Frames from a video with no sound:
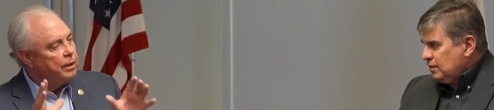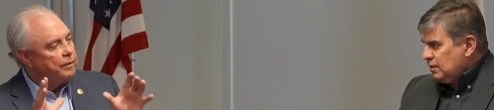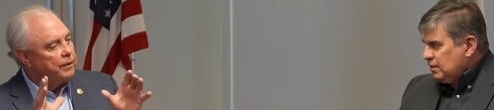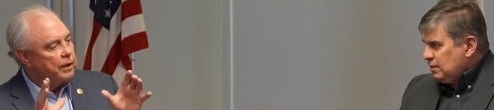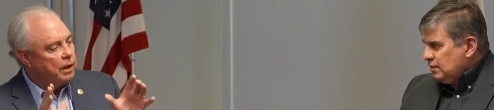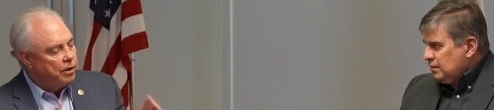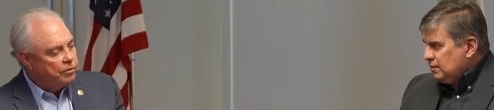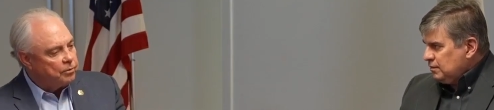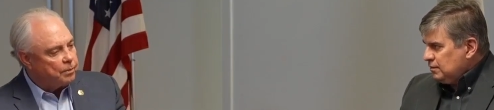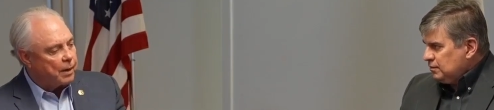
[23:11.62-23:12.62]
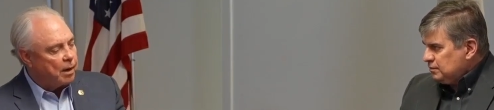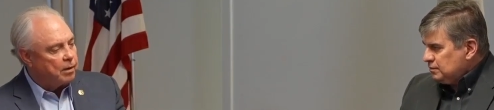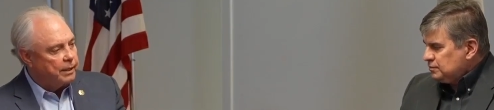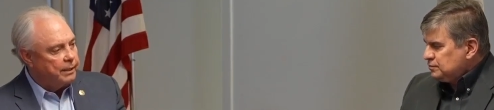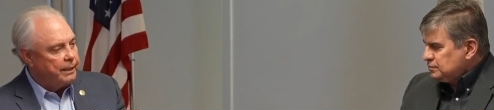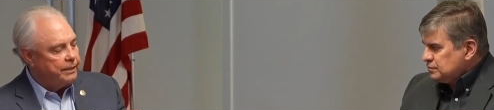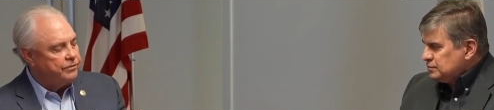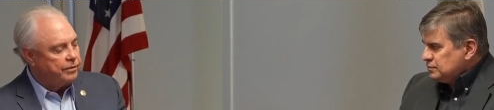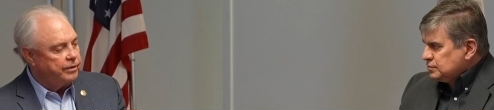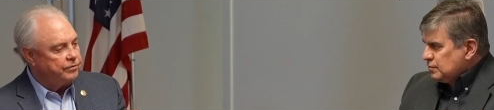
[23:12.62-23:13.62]
Speaker 1: the other priority needs of
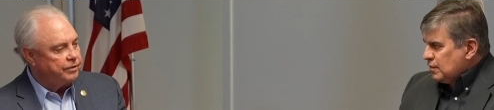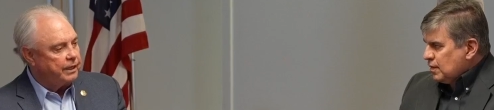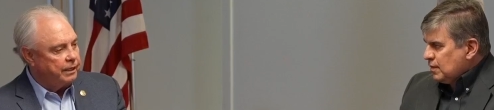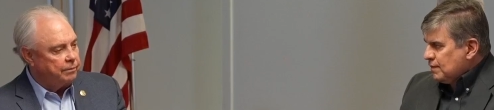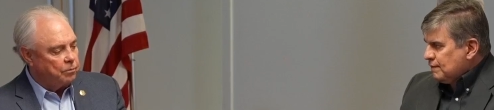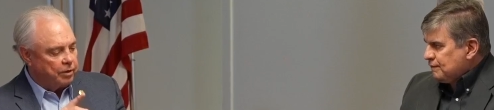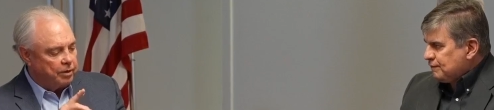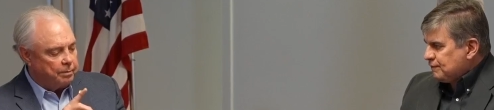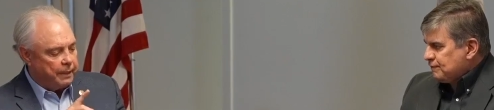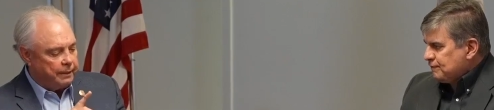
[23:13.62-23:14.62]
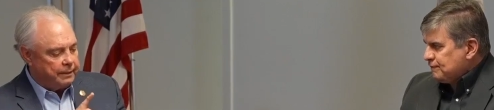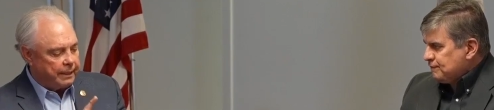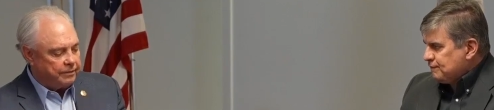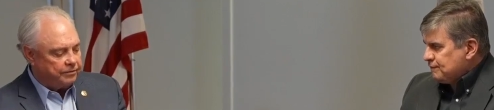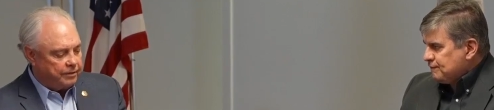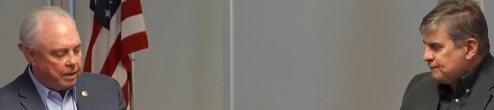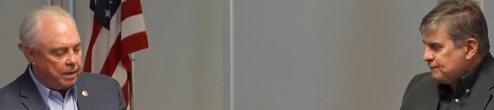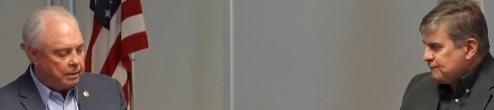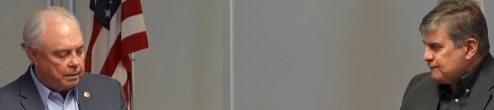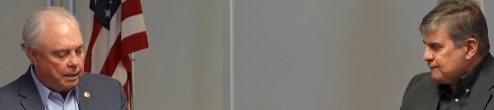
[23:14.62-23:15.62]
this state, whether it be TxDOT,
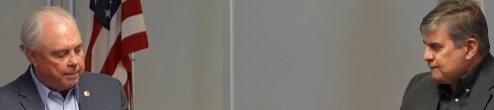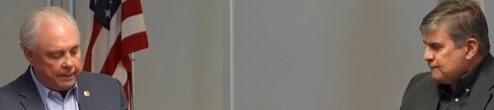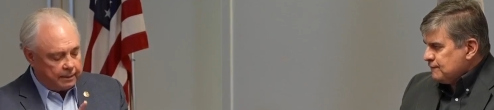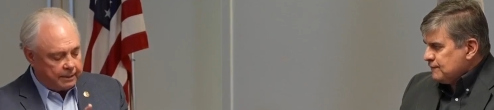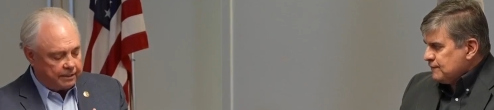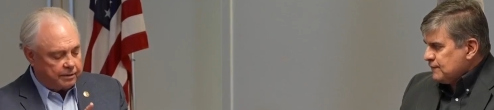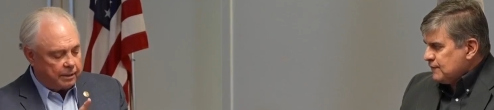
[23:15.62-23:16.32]
I mean not TxDOT,